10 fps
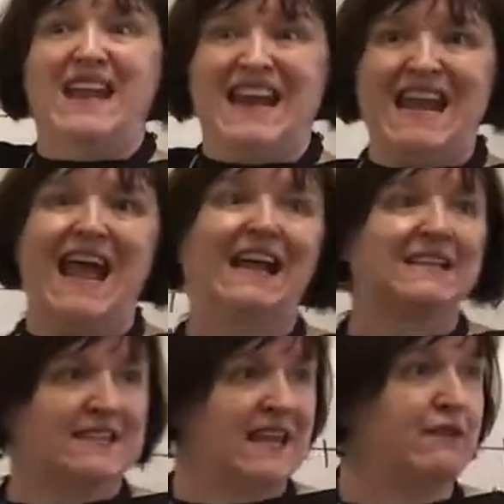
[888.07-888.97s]
and a
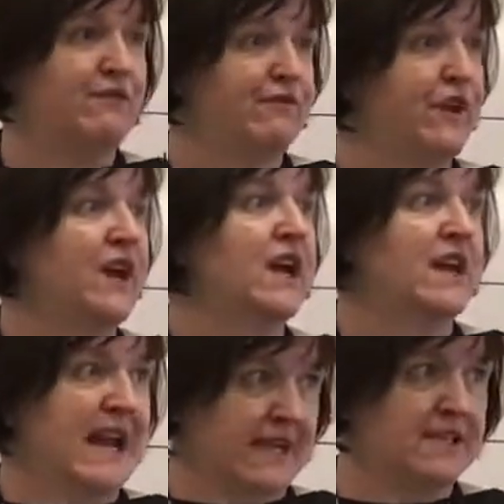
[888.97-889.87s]
negative
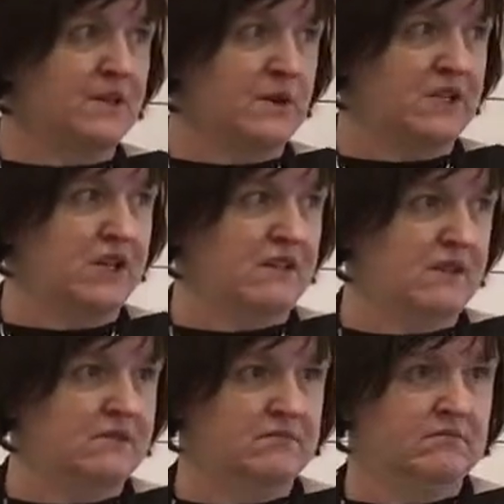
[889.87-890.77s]
next to each other.